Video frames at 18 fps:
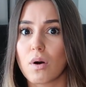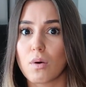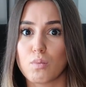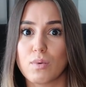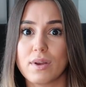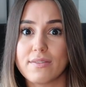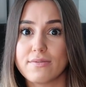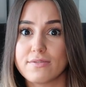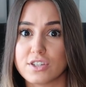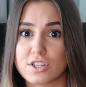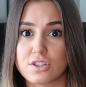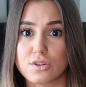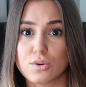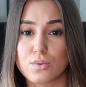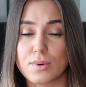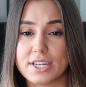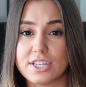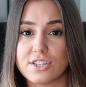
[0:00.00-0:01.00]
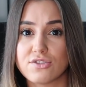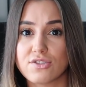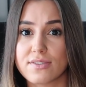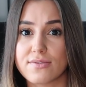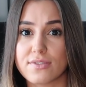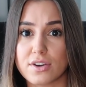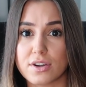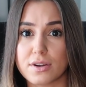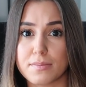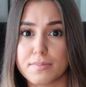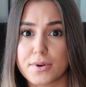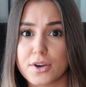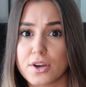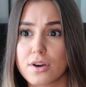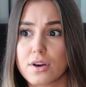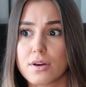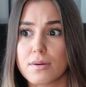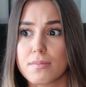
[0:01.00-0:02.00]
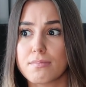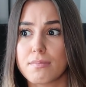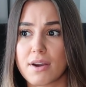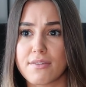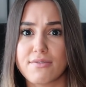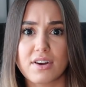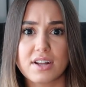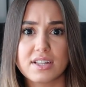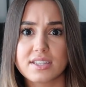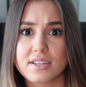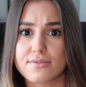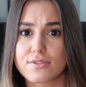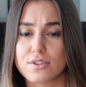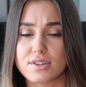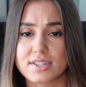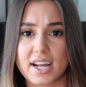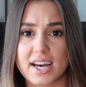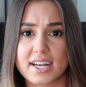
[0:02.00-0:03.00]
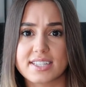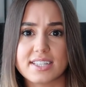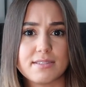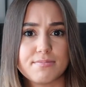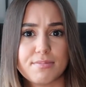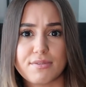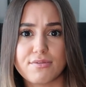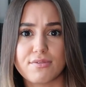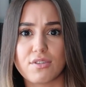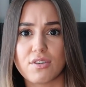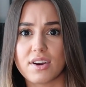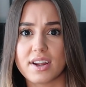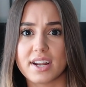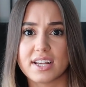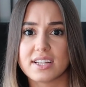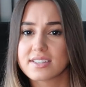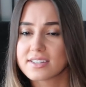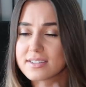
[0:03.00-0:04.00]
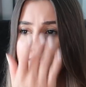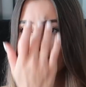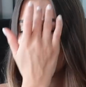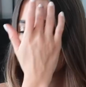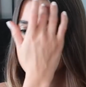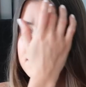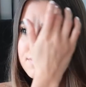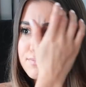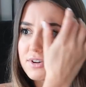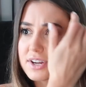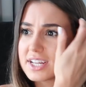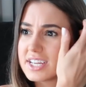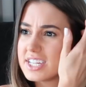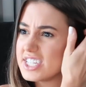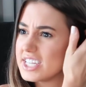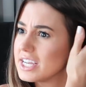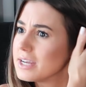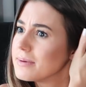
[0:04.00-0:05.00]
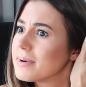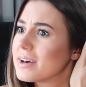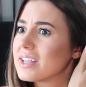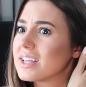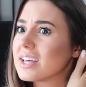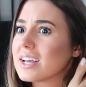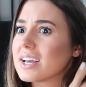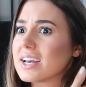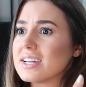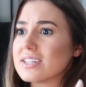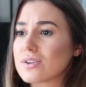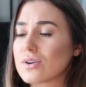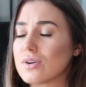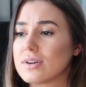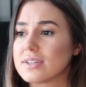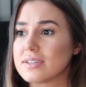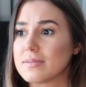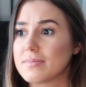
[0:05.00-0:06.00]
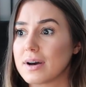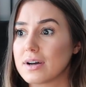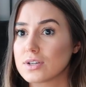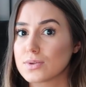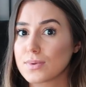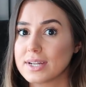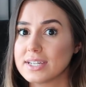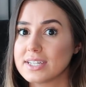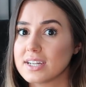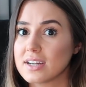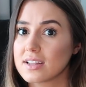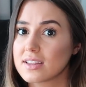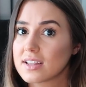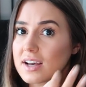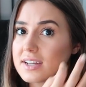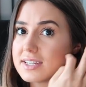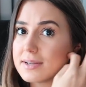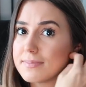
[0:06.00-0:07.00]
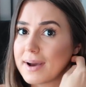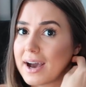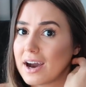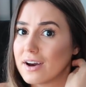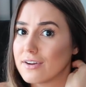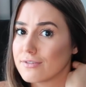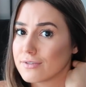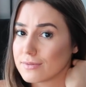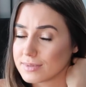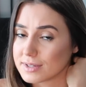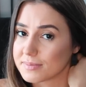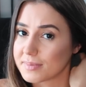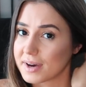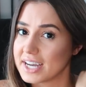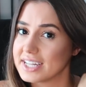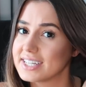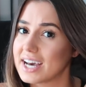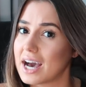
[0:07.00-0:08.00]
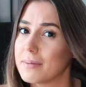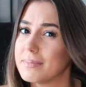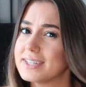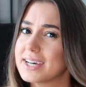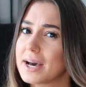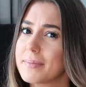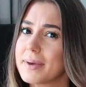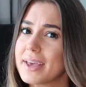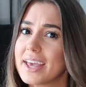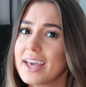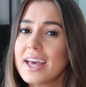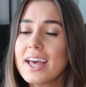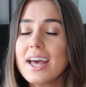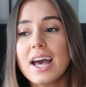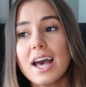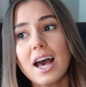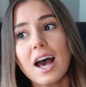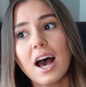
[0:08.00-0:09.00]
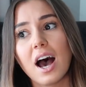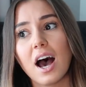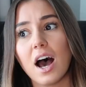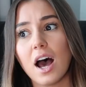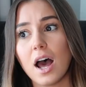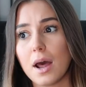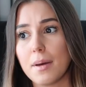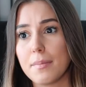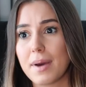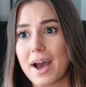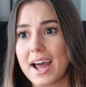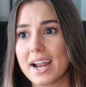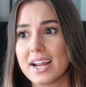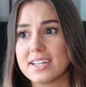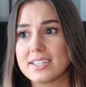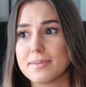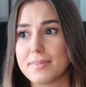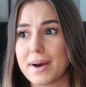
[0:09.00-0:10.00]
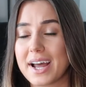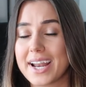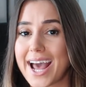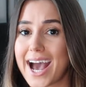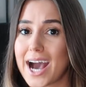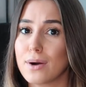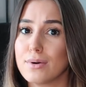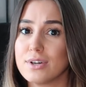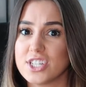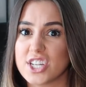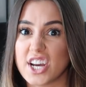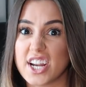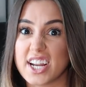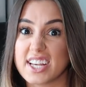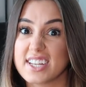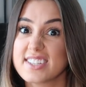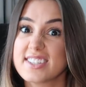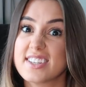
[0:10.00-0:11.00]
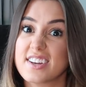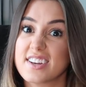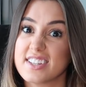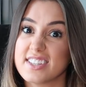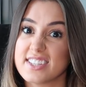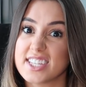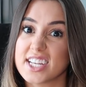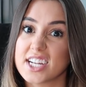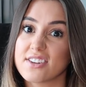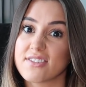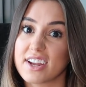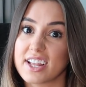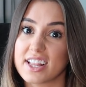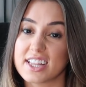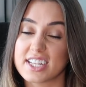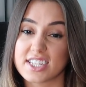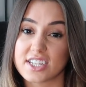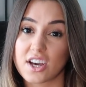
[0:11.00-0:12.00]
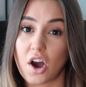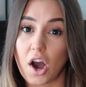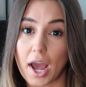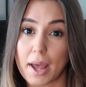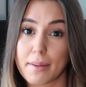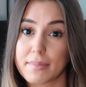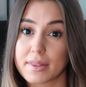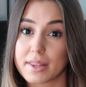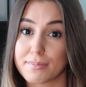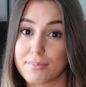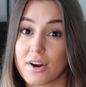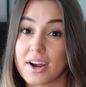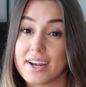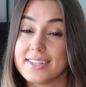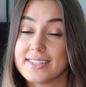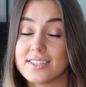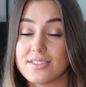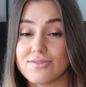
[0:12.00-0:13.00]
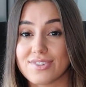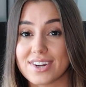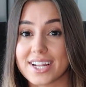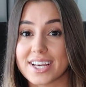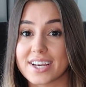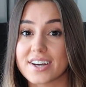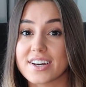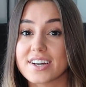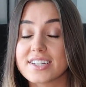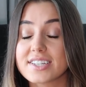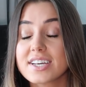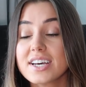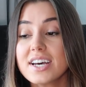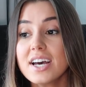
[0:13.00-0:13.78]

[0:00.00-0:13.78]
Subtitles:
We've just always driven, but my friends have got taxis before and it's pretty cheap. I think it costs about 20 to 30 pound from Dubai to Abu Dhabi, and it's about an hour journey, so considering the time, the price is really good.